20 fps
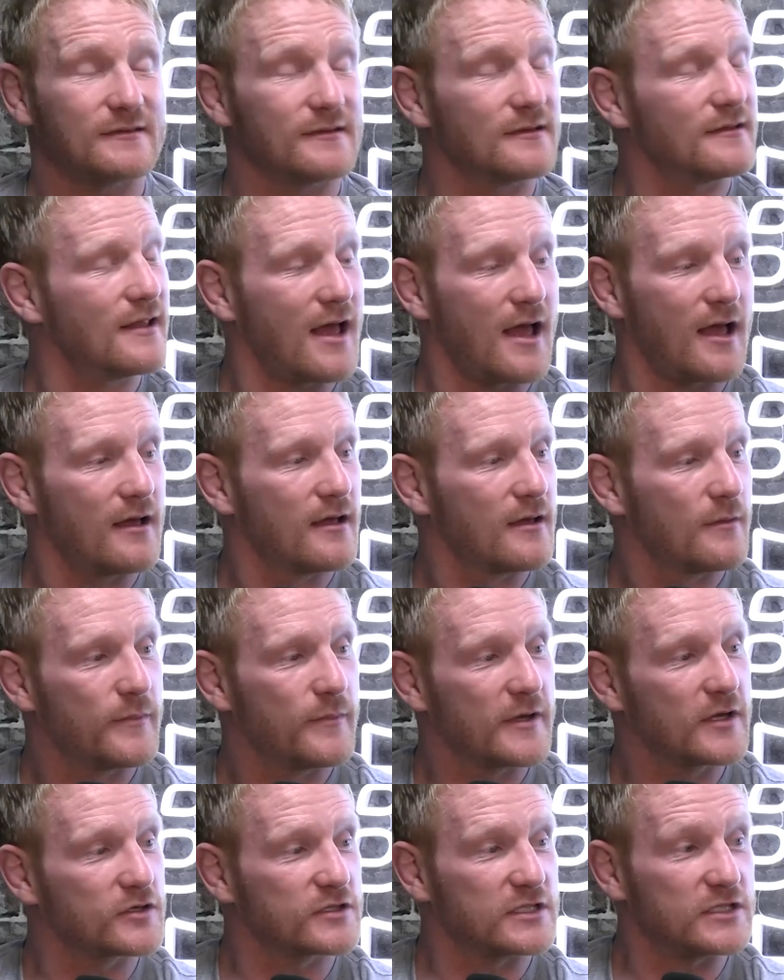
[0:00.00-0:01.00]
than that
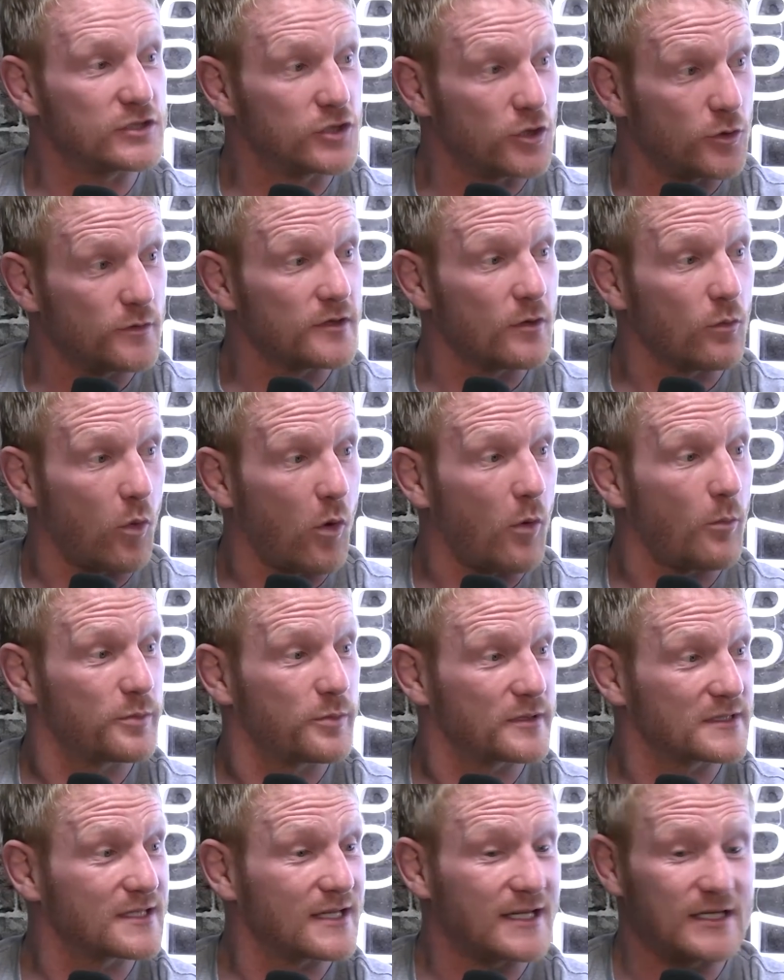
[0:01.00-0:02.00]
because he's doing the
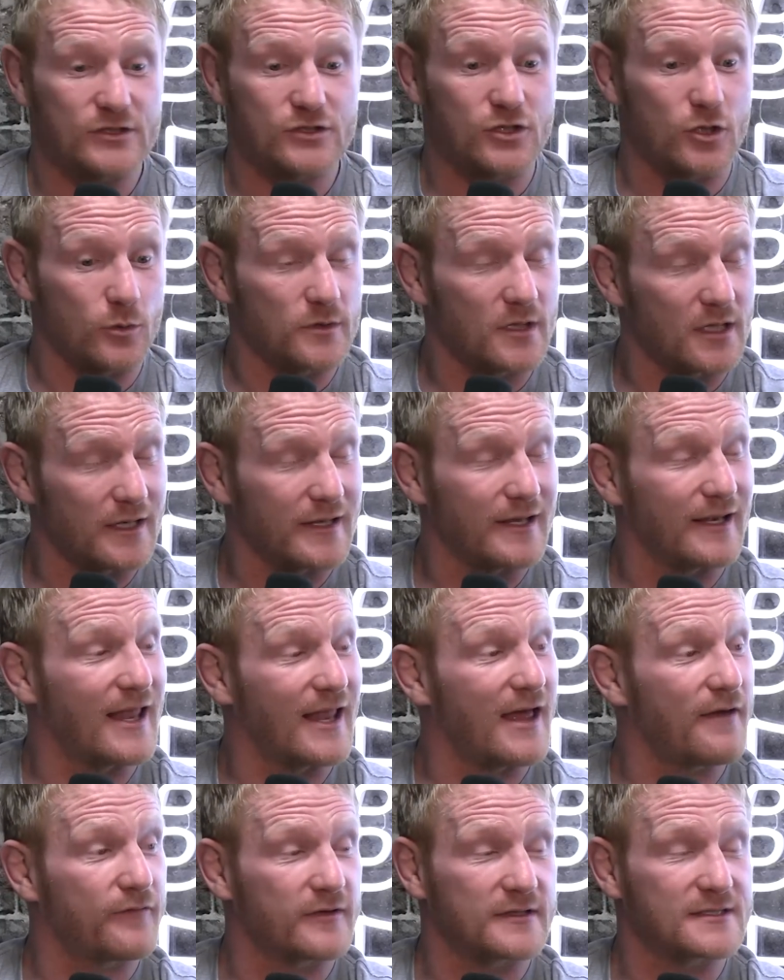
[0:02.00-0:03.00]
1%. He's doing the little
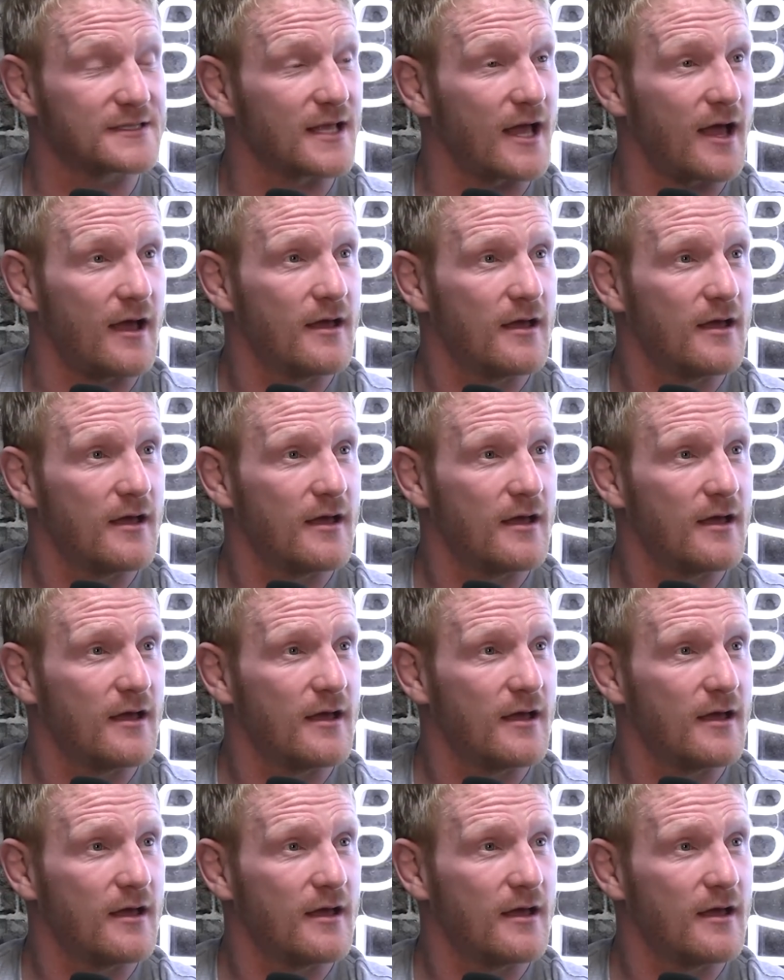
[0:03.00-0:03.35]
efforts that